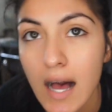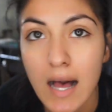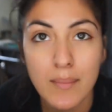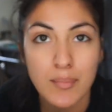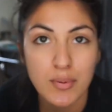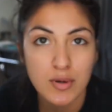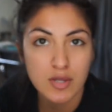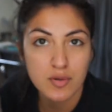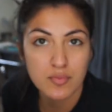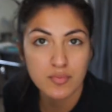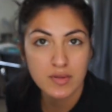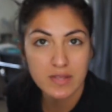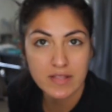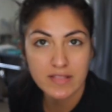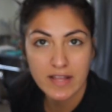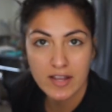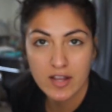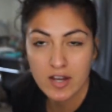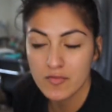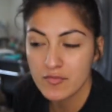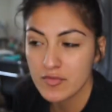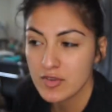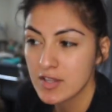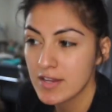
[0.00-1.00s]
I put a ring
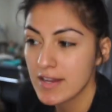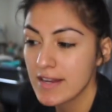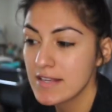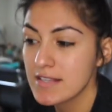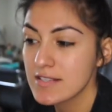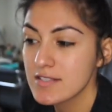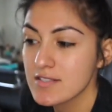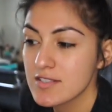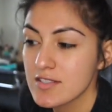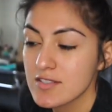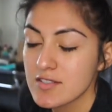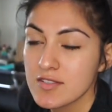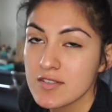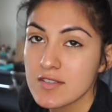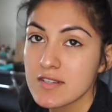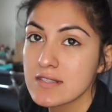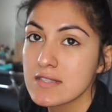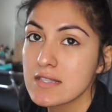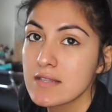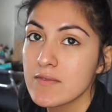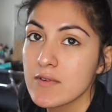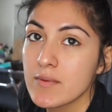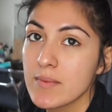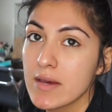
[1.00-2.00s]
light on for you guys just so you
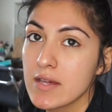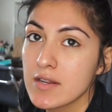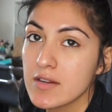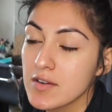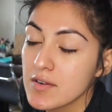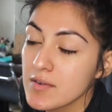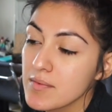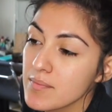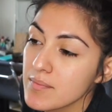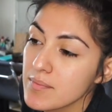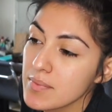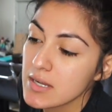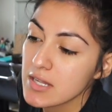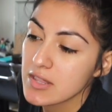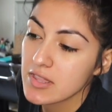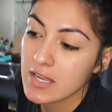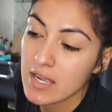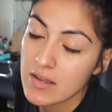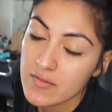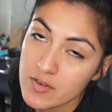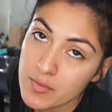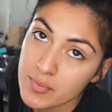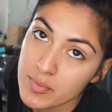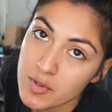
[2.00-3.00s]
can see me better, but I think
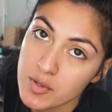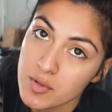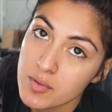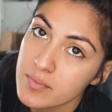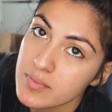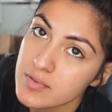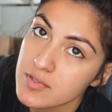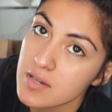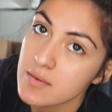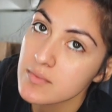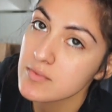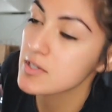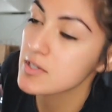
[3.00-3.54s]
I have to poop, so